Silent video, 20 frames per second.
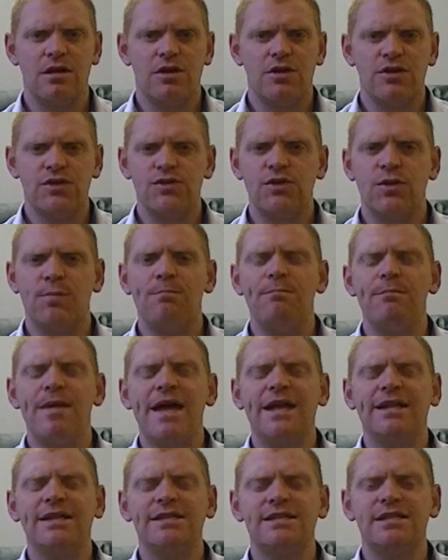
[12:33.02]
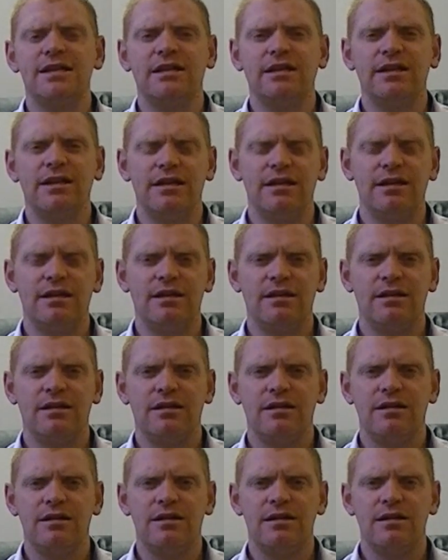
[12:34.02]
So mentally,
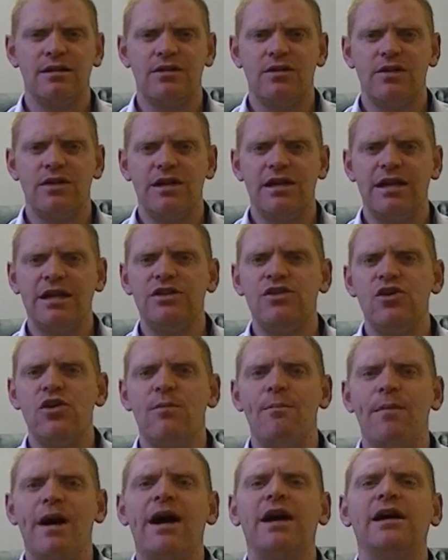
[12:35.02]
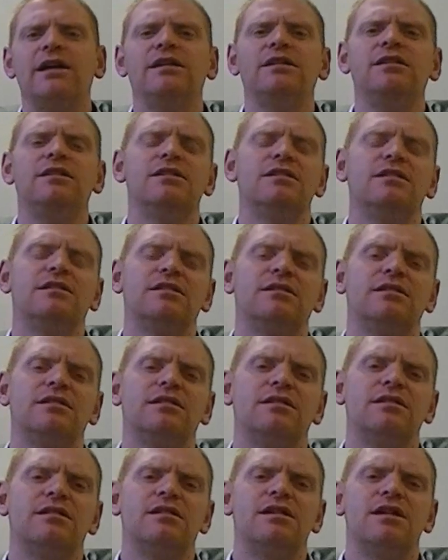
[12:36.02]
in your mind,
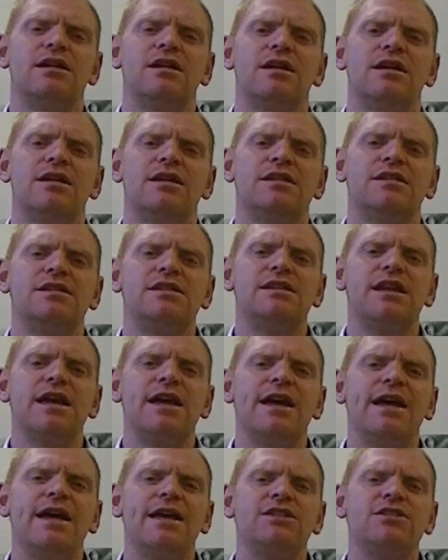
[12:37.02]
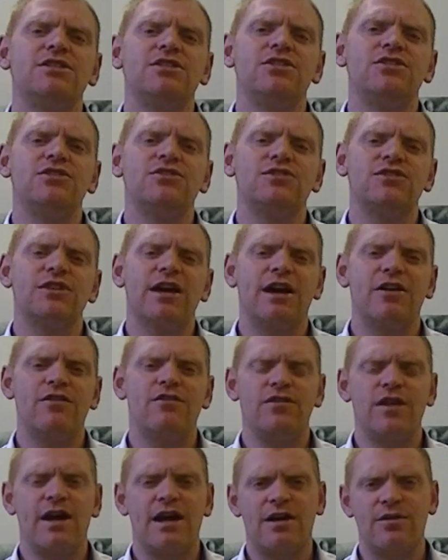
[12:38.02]
say to yourself
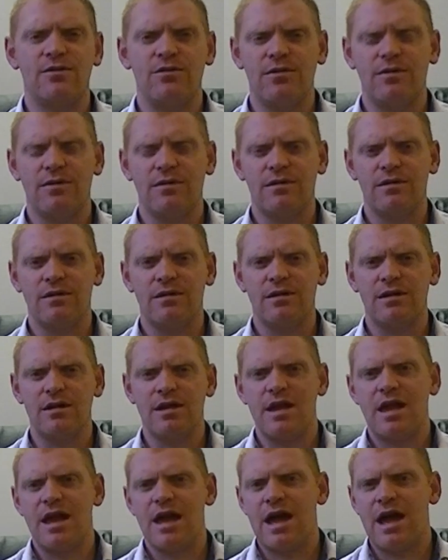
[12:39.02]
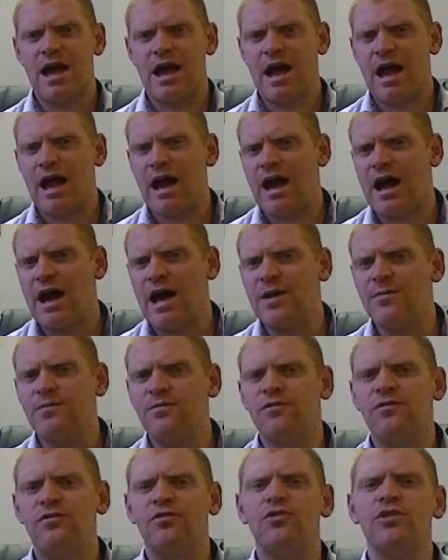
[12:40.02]
now, I'm
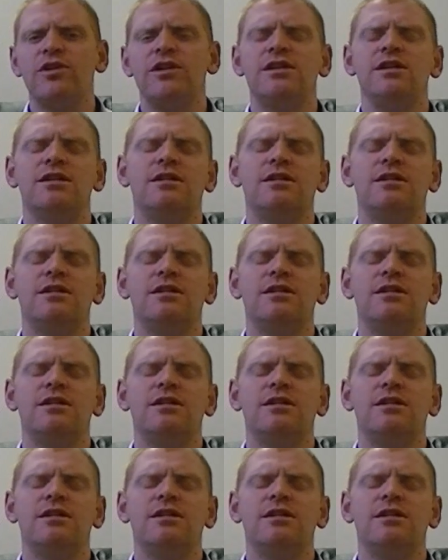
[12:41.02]
free,